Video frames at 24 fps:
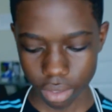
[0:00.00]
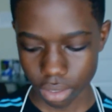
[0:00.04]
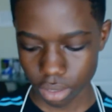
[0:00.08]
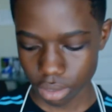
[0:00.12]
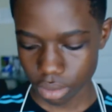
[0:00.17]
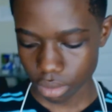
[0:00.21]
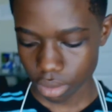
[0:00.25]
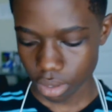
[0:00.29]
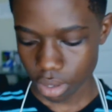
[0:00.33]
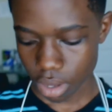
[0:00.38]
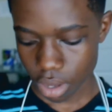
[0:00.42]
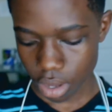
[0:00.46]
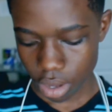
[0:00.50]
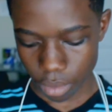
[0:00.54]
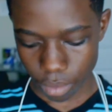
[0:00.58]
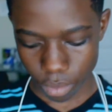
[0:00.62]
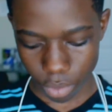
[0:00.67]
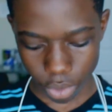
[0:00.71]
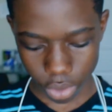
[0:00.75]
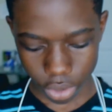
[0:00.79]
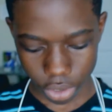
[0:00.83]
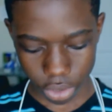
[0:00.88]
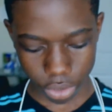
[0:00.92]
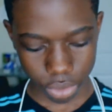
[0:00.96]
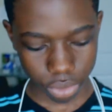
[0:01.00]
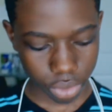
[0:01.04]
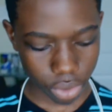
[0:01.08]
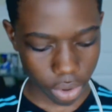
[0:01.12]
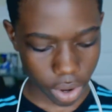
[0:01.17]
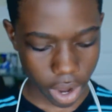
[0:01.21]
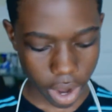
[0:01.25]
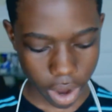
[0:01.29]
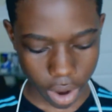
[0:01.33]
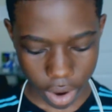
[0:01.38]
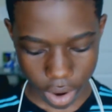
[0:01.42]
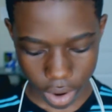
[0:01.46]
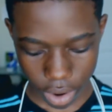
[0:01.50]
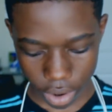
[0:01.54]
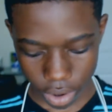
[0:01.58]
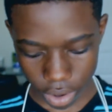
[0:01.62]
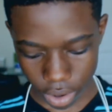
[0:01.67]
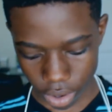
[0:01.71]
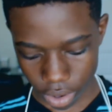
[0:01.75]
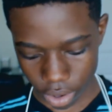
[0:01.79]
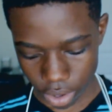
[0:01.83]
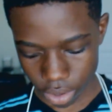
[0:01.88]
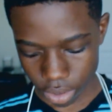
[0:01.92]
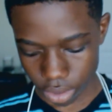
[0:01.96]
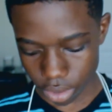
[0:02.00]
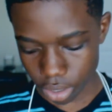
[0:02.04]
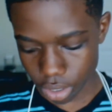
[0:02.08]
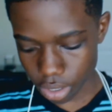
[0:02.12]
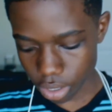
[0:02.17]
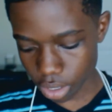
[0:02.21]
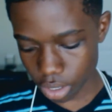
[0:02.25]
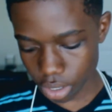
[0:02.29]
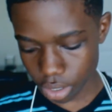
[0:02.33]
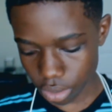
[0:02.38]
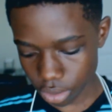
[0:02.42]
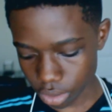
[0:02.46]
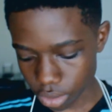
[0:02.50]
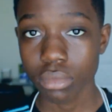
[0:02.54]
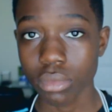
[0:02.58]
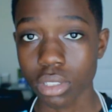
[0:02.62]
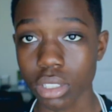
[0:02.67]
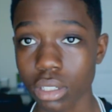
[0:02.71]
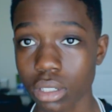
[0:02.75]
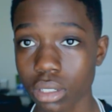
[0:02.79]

That's more user error than it is